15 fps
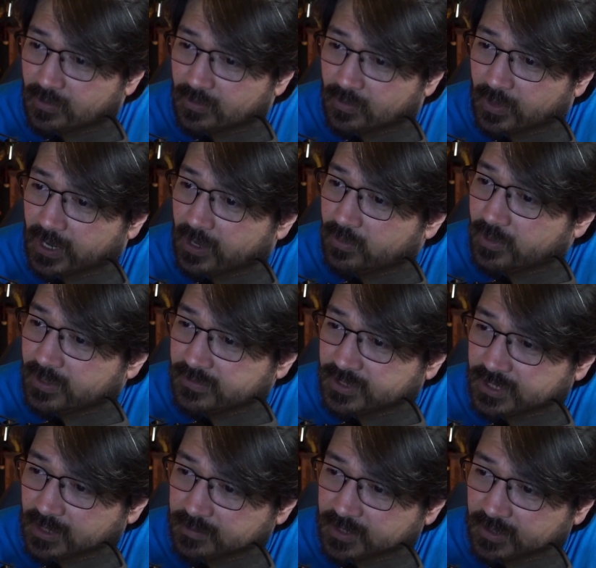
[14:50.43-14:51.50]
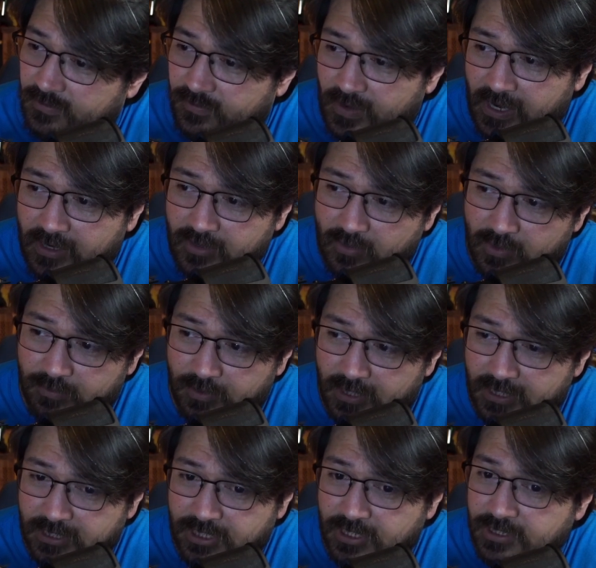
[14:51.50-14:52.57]
When I would have stepped to the fire to
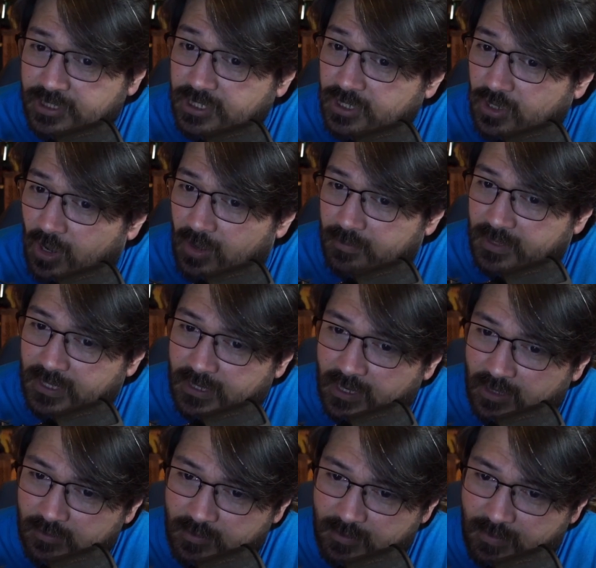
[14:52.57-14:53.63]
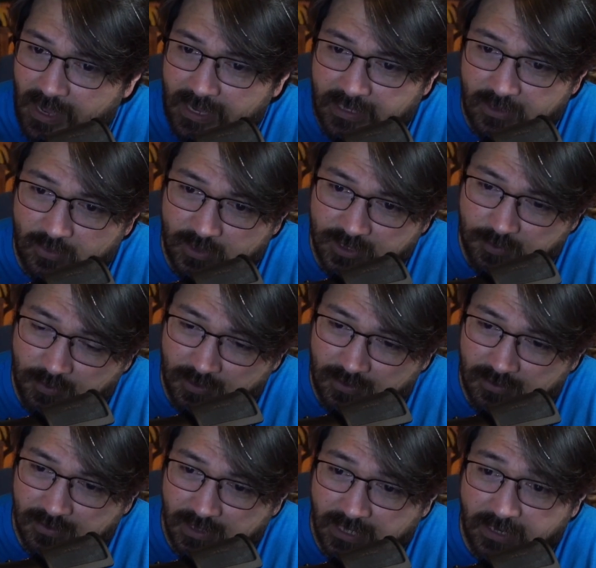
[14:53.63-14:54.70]
replenish it, she caught me and held me back and whispered,
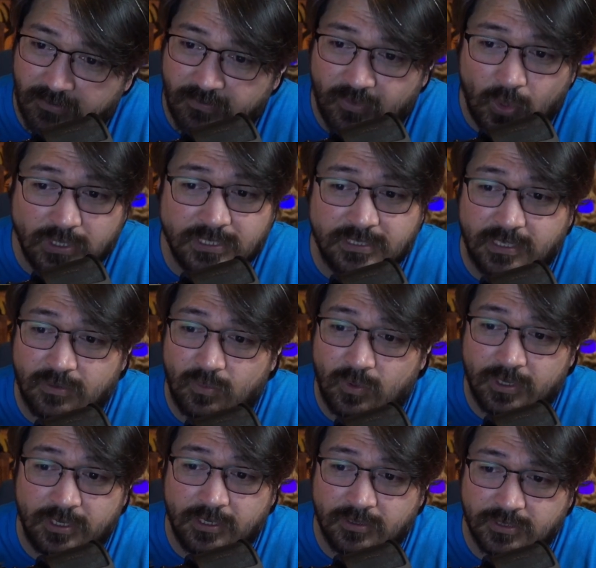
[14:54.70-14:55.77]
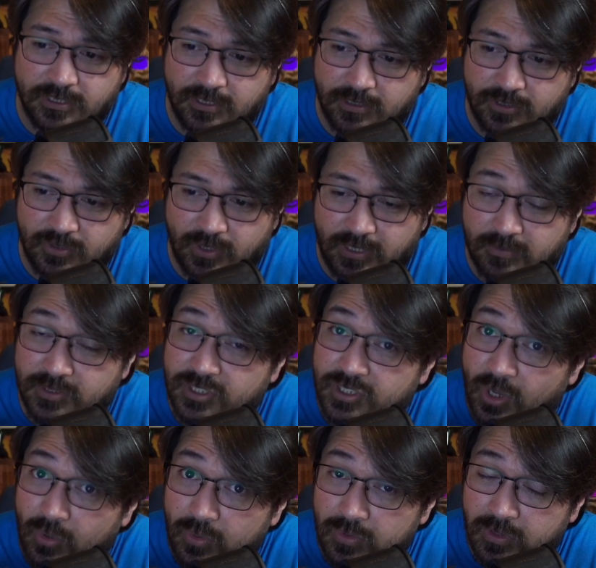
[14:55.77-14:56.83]
like a voice that one hears in a dream,
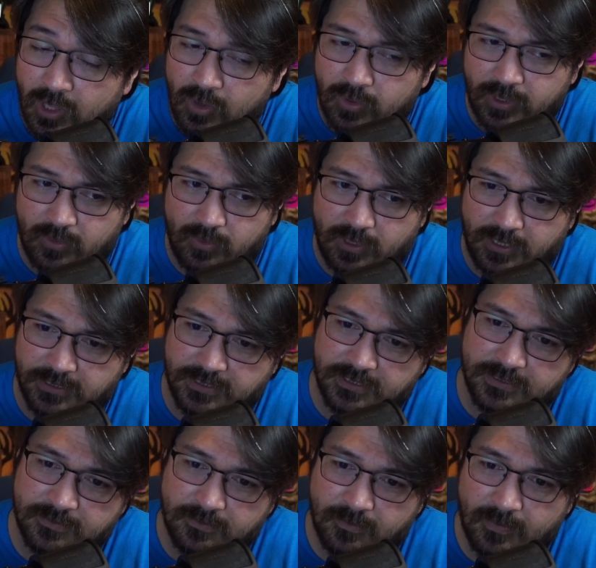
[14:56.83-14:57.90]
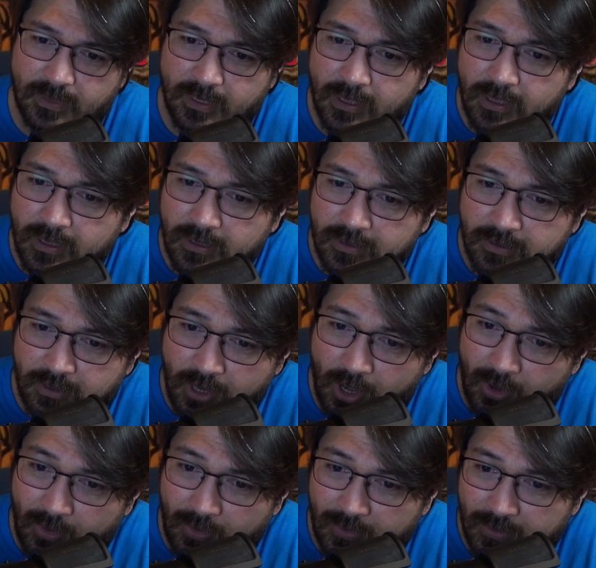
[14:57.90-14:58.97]
so low it was.
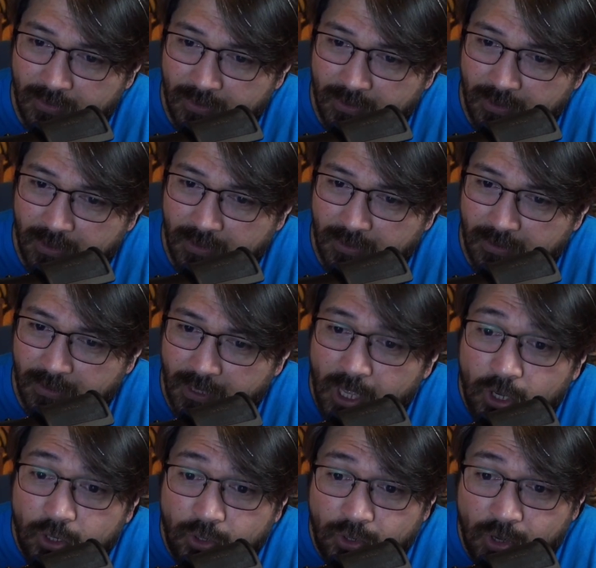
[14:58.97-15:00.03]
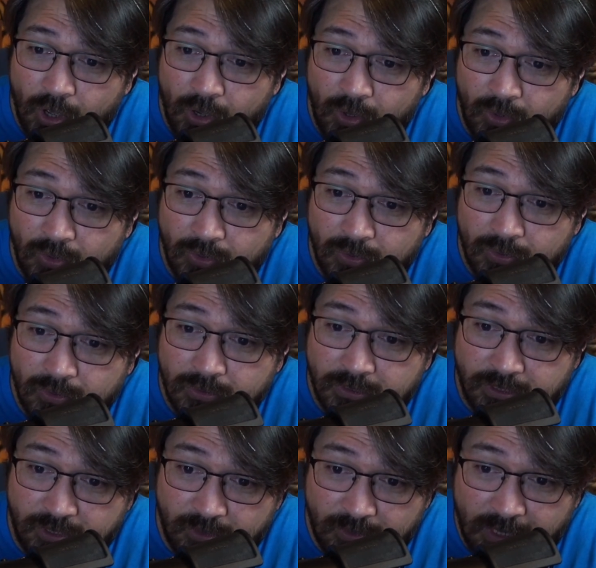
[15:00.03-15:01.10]
No, no,
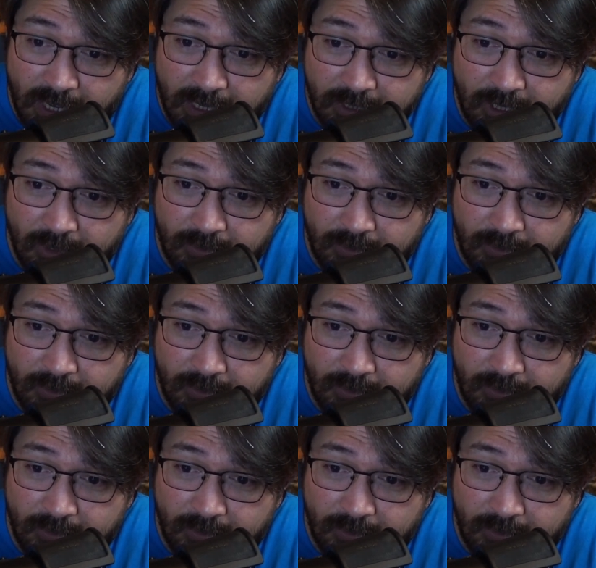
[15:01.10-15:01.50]
do not go